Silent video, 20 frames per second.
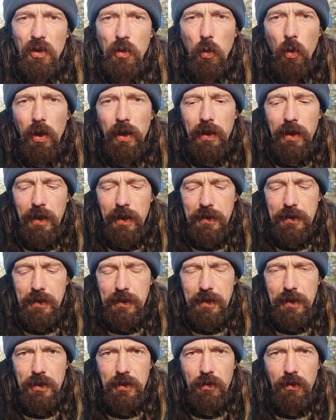Quite hard to
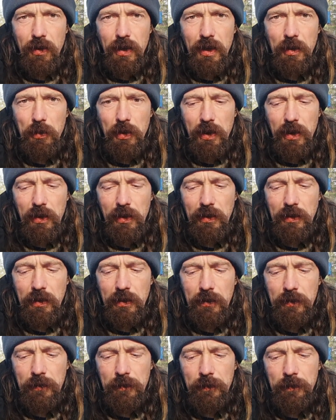describe, really.
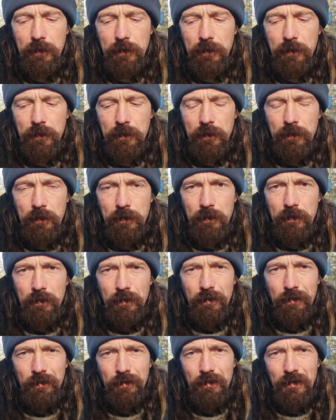
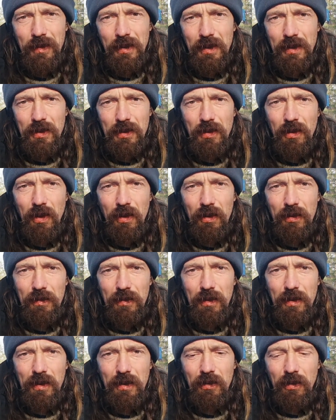It's not
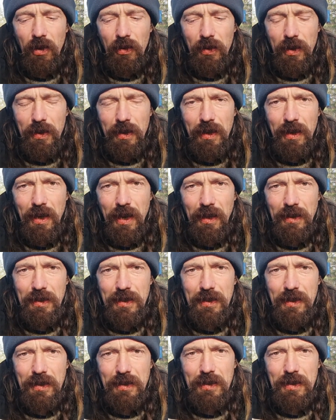the
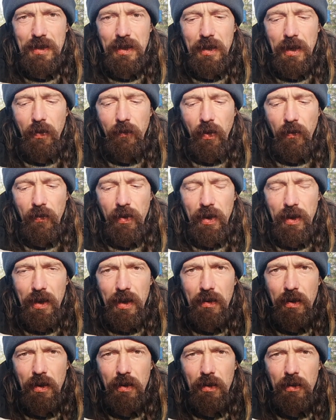nicest tea I've ever had.